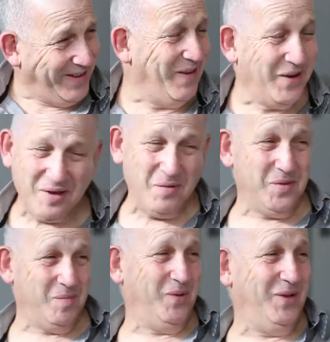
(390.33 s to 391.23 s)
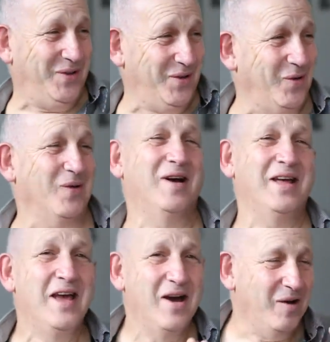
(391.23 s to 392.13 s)
No, I don't want the bullet at all.
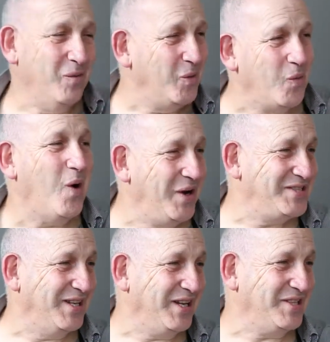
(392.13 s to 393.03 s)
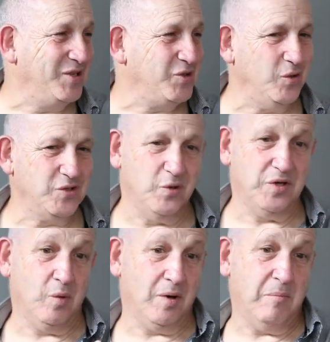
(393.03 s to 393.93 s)
I want a wider selection of choice. Or
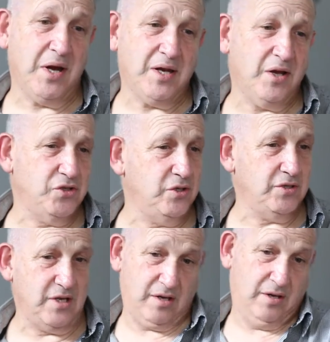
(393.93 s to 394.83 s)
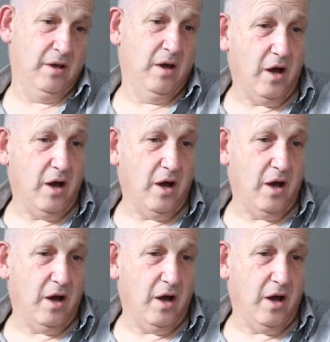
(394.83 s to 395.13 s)
do you want it Monday or Tuesday?